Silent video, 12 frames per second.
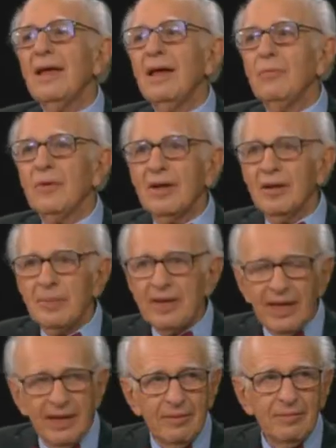And we're going to
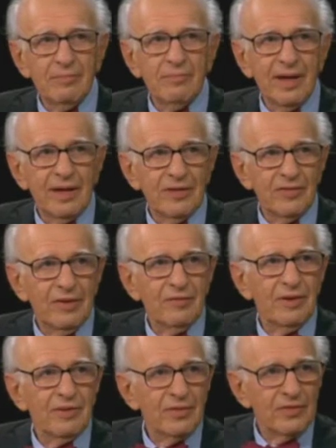begin by
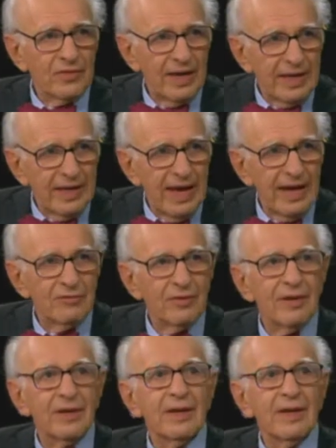considering
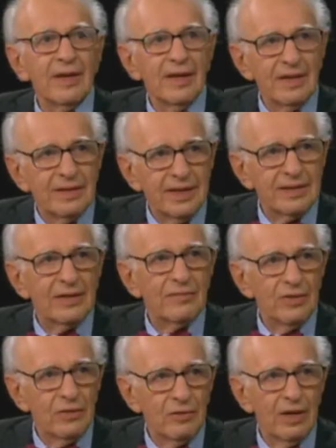psychiatric
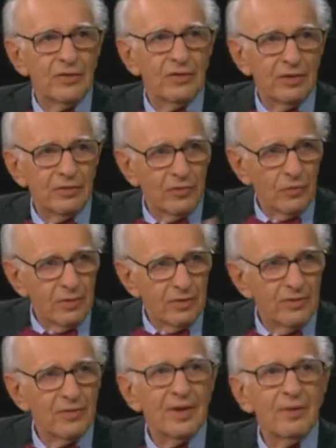addictive and neurological
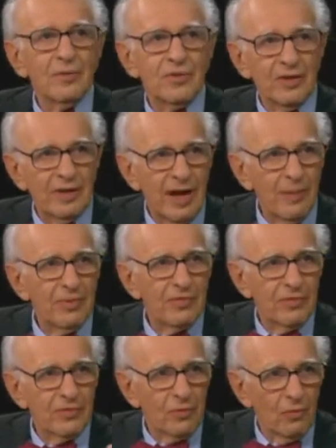disorders, which
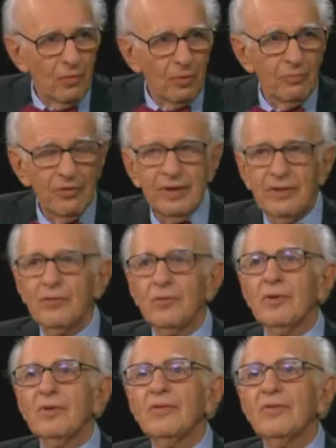encompasses all brain
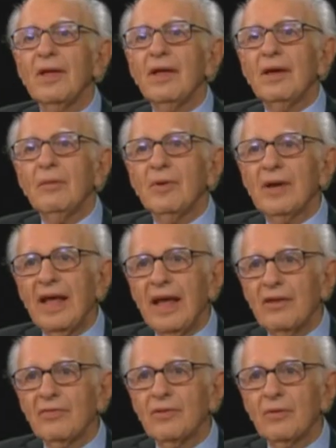disorders. We're going
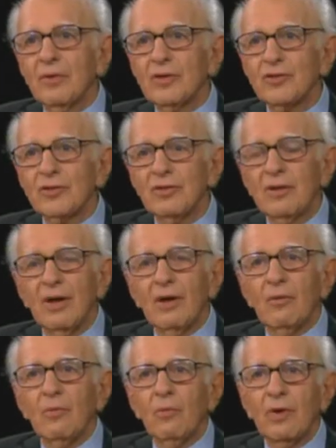to ask the question
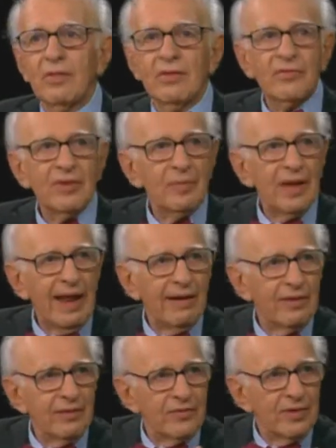what are the
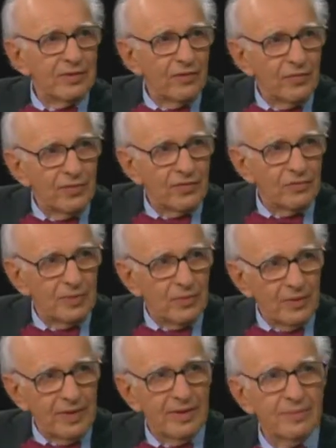similarities and differences
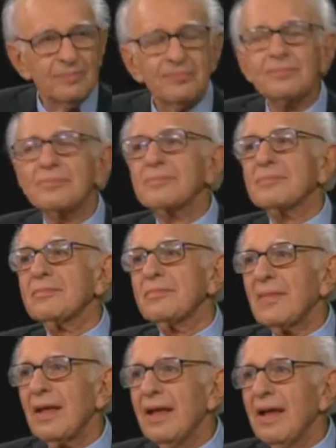between them?
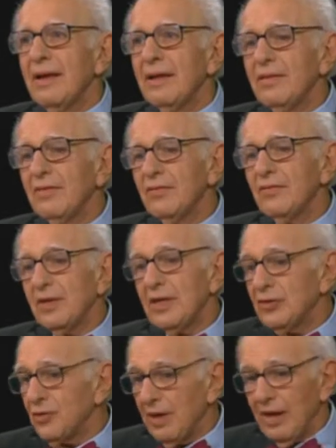Now, this is
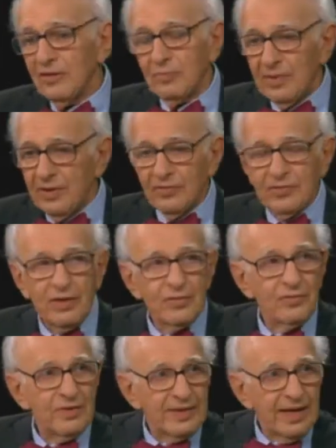an issue that has been
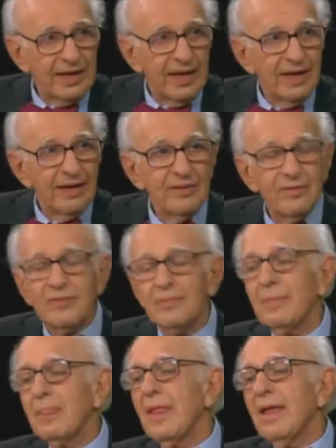discussed for
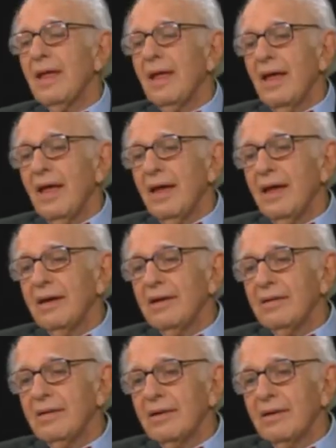decades, and